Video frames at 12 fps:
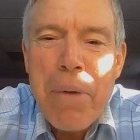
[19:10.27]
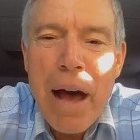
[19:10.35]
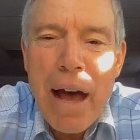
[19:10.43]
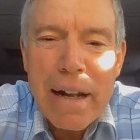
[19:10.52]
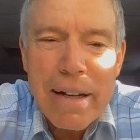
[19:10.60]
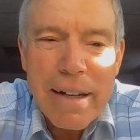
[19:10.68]

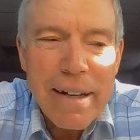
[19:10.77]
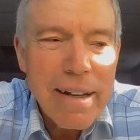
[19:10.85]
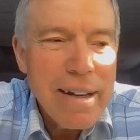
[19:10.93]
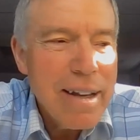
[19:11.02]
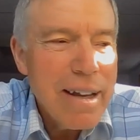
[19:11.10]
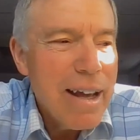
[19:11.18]
But,
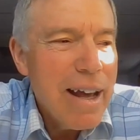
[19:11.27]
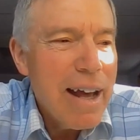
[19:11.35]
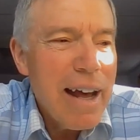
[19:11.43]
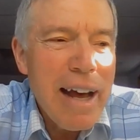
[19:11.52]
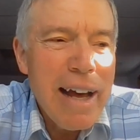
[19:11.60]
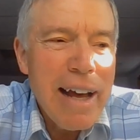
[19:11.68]

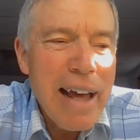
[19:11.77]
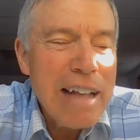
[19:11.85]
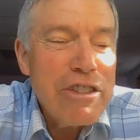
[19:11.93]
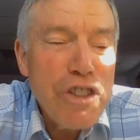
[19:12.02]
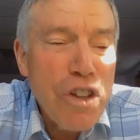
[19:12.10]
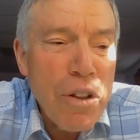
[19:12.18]

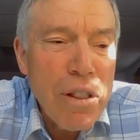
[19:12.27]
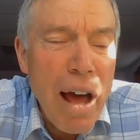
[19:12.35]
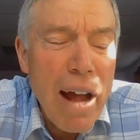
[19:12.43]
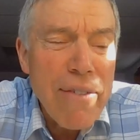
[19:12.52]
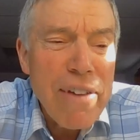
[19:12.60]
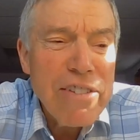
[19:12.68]
and so a
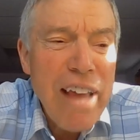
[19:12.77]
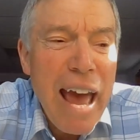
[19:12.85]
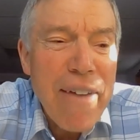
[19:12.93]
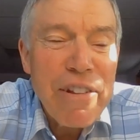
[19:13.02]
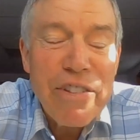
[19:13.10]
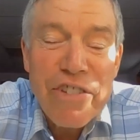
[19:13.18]
lot of us
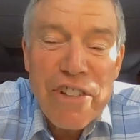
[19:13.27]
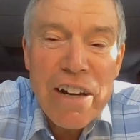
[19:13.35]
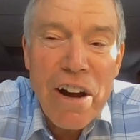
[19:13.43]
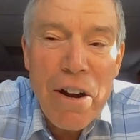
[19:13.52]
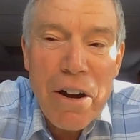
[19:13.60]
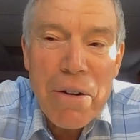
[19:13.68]
haven't seen
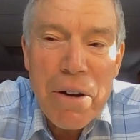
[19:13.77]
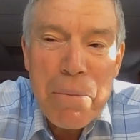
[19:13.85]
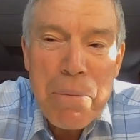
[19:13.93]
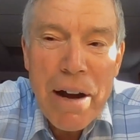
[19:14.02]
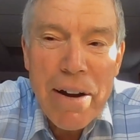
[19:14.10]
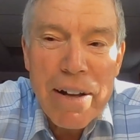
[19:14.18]
our
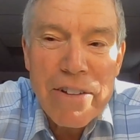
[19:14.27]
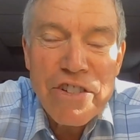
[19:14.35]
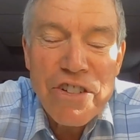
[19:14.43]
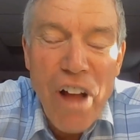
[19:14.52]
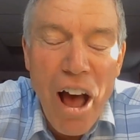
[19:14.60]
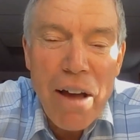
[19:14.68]

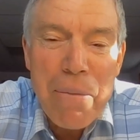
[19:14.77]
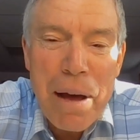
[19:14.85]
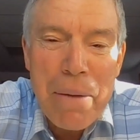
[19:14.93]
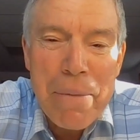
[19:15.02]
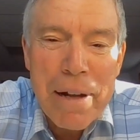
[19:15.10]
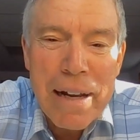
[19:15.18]
parents talk
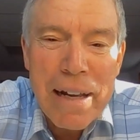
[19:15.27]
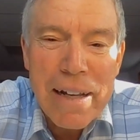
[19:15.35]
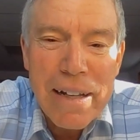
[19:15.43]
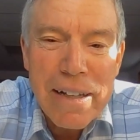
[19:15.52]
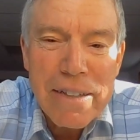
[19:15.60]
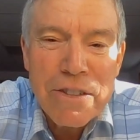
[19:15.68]
about
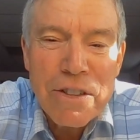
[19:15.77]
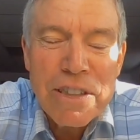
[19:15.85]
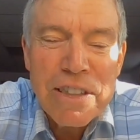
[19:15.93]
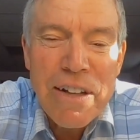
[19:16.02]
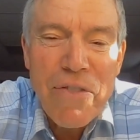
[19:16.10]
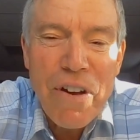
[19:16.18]
money. So
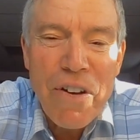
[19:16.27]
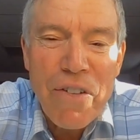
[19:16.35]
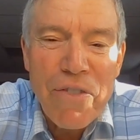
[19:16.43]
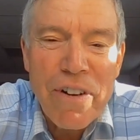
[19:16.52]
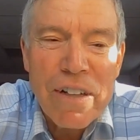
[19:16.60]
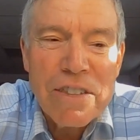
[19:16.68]
it's
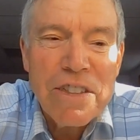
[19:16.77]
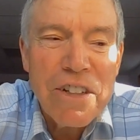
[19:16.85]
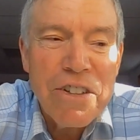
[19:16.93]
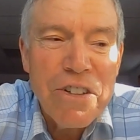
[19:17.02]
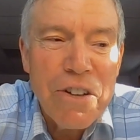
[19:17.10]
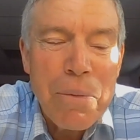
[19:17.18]
difficult for us to
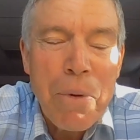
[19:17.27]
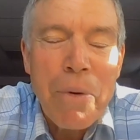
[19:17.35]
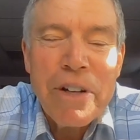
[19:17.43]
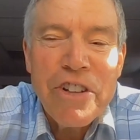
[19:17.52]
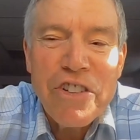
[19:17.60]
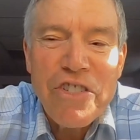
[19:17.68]
do it, but
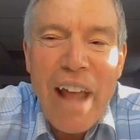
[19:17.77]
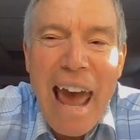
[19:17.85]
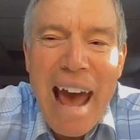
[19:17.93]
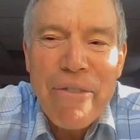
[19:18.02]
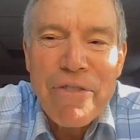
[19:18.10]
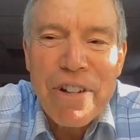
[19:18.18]
we just
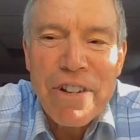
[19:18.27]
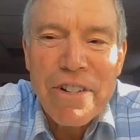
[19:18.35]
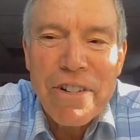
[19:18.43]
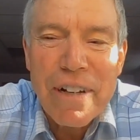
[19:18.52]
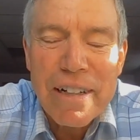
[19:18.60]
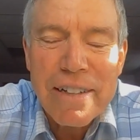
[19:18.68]
have to
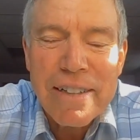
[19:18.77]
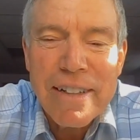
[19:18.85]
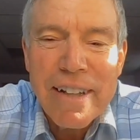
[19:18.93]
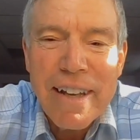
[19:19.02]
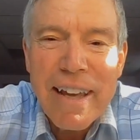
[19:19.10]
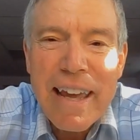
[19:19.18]
do it
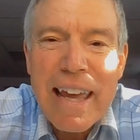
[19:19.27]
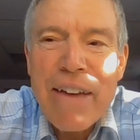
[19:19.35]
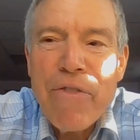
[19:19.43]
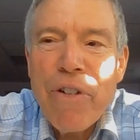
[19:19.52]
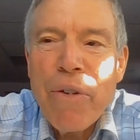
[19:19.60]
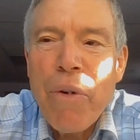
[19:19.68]

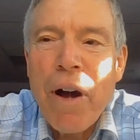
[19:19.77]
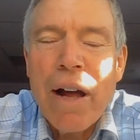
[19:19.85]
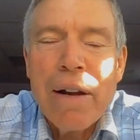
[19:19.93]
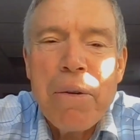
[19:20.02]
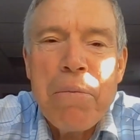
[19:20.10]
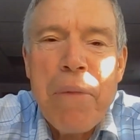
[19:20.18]
if we
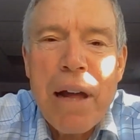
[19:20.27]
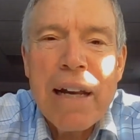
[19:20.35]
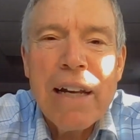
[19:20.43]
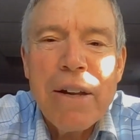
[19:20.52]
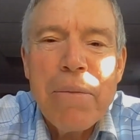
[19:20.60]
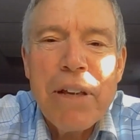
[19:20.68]
want
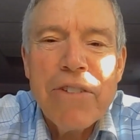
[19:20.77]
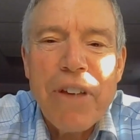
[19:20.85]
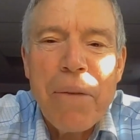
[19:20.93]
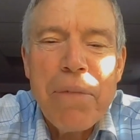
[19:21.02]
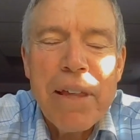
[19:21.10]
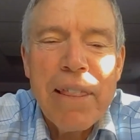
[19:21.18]
money to be
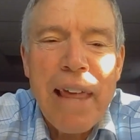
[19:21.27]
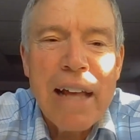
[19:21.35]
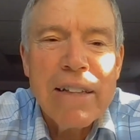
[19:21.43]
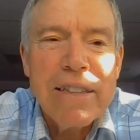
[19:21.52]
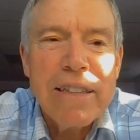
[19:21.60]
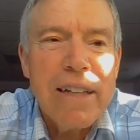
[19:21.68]
something
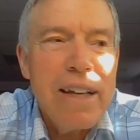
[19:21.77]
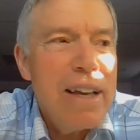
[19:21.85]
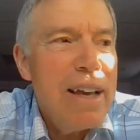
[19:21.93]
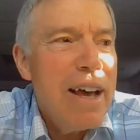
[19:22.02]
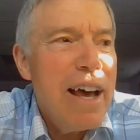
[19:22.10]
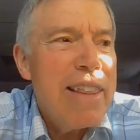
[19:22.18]

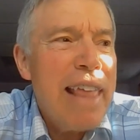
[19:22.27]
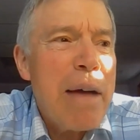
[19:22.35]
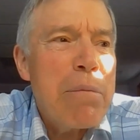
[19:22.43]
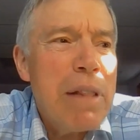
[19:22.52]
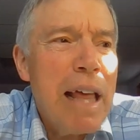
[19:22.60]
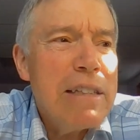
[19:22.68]

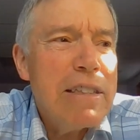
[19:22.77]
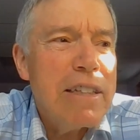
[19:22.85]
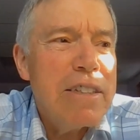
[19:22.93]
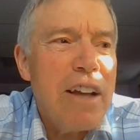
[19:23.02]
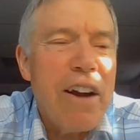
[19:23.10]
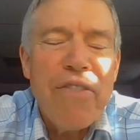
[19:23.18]
that blesses our